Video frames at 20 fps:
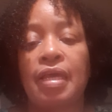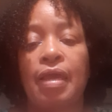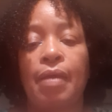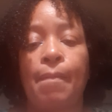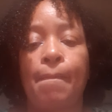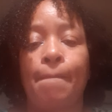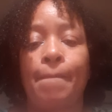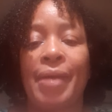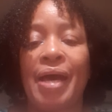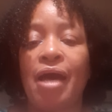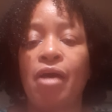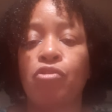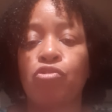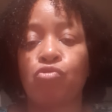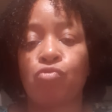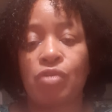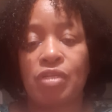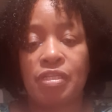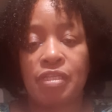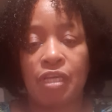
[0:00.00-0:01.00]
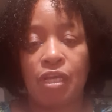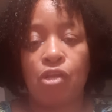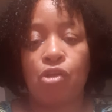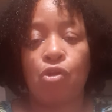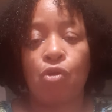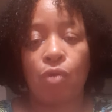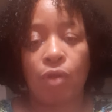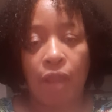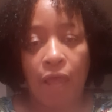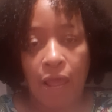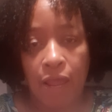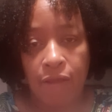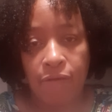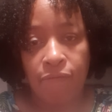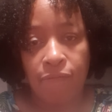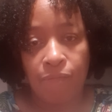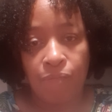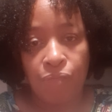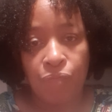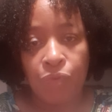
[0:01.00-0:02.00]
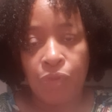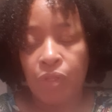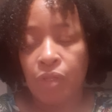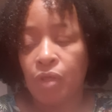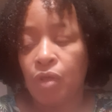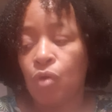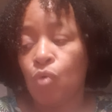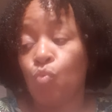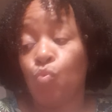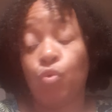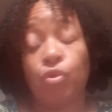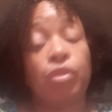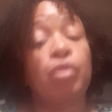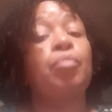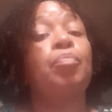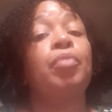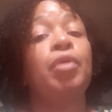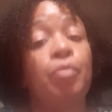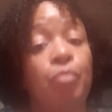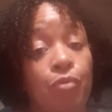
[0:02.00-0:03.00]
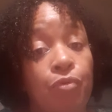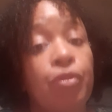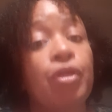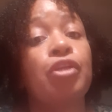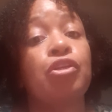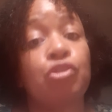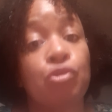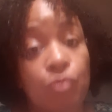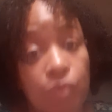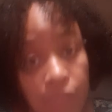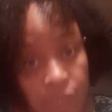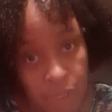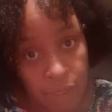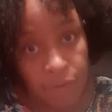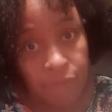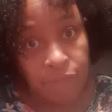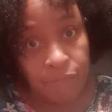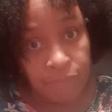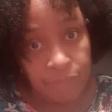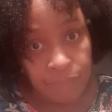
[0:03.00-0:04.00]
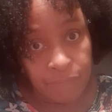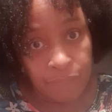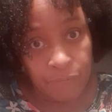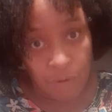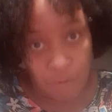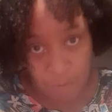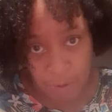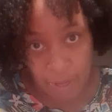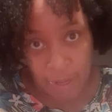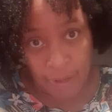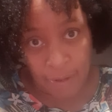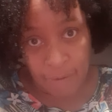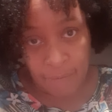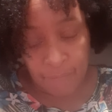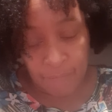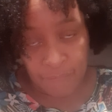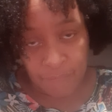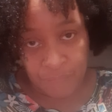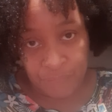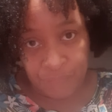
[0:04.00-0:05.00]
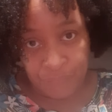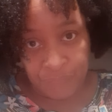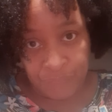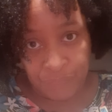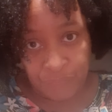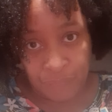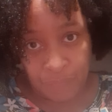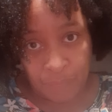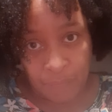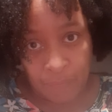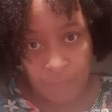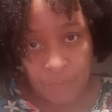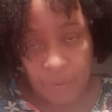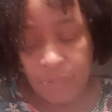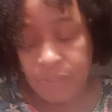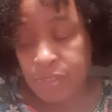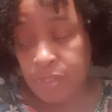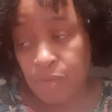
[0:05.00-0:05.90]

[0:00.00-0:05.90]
and boundaries in your life with the people that you love, okay? It's